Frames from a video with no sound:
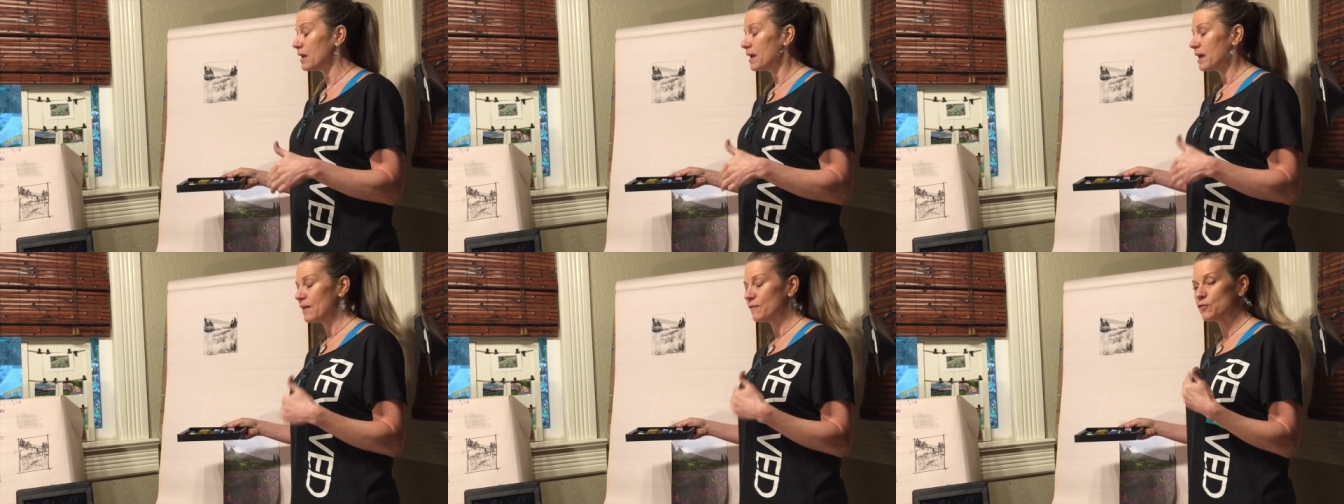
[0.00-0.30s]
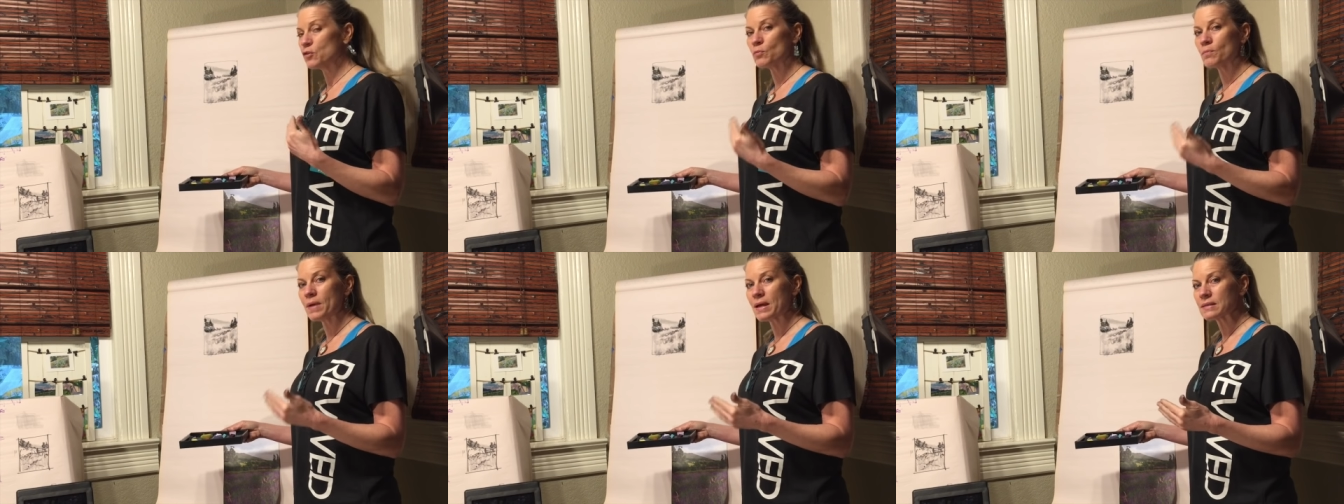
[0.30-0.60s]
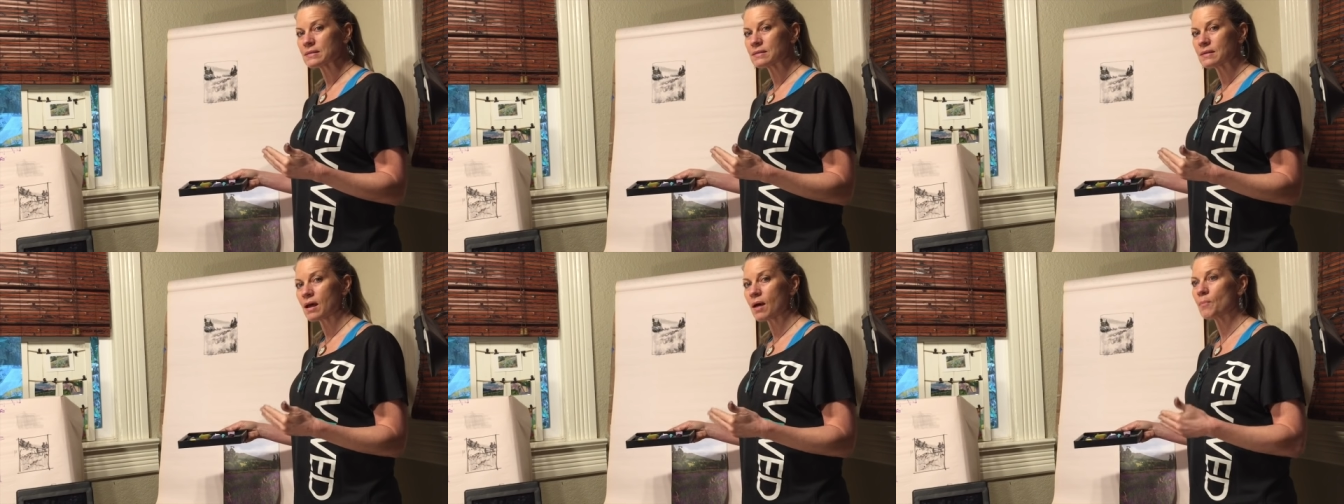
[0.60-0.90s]
If you
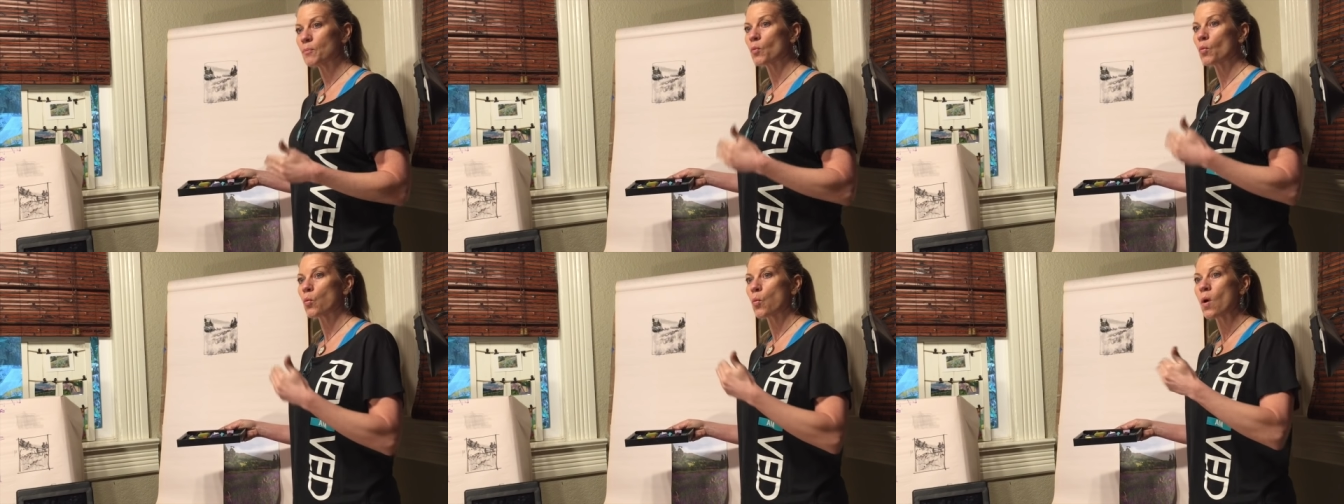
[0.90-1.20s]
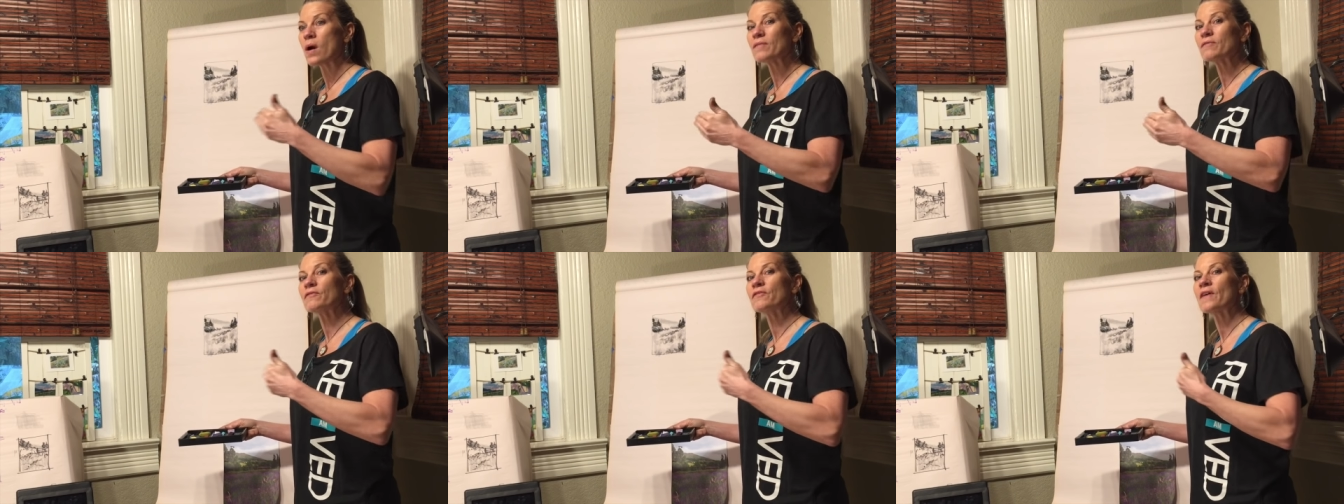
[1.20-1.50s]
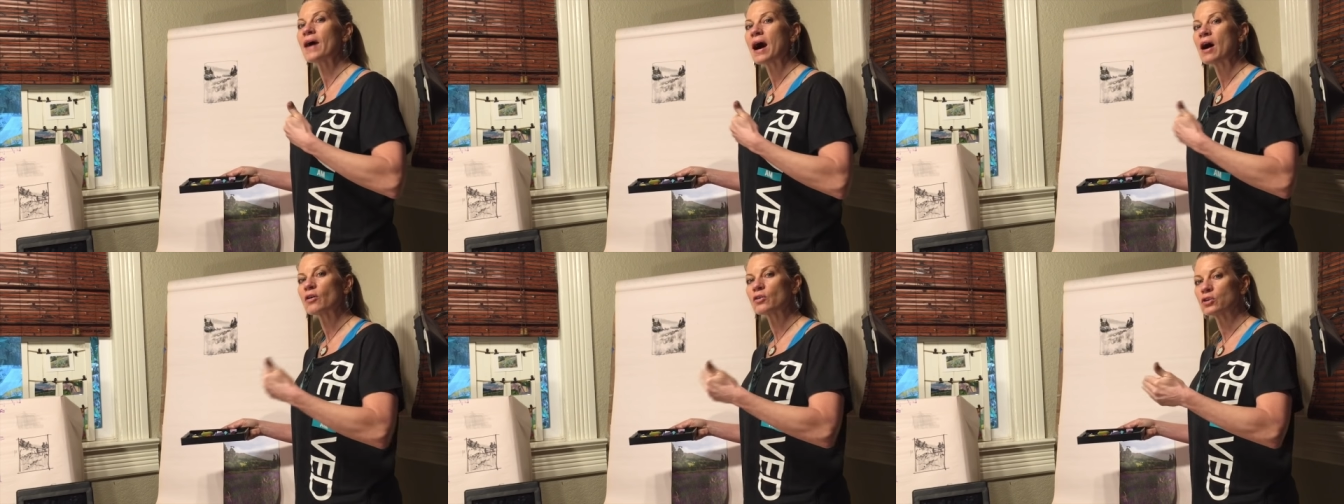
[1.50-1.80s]
mess up what
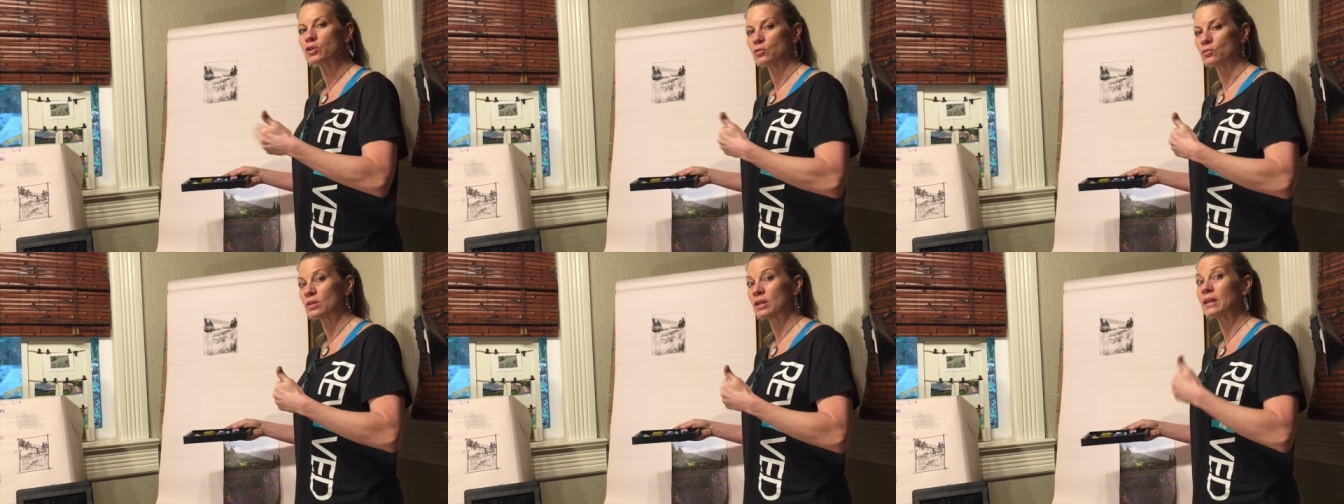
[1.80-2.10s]
value,